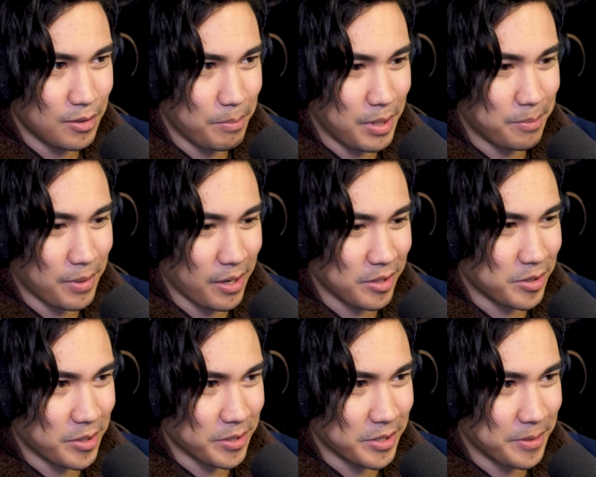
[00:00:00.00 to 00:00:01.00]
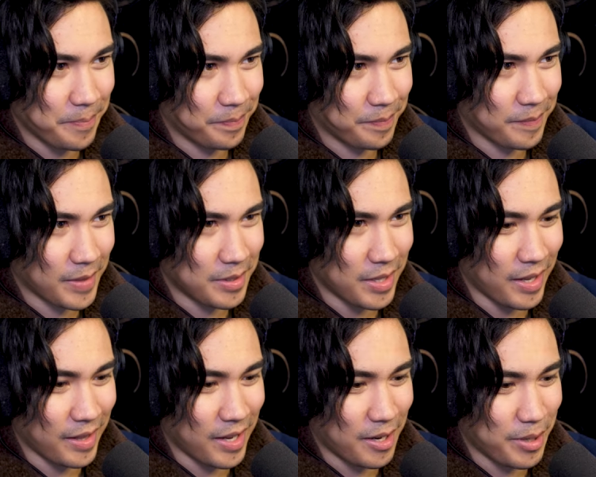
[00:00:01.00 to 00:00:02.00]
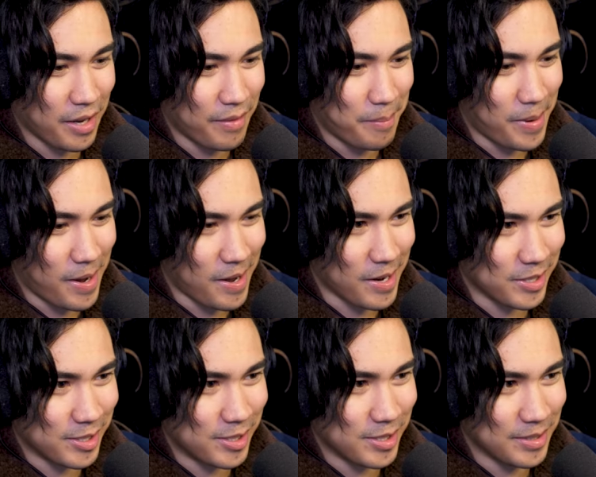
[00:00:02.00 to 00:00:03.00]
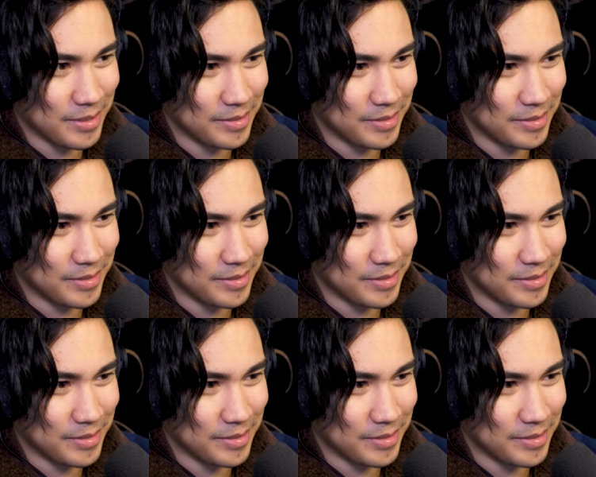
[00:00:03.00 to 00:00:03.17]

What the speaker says: beat my high scores. And now we have a boss.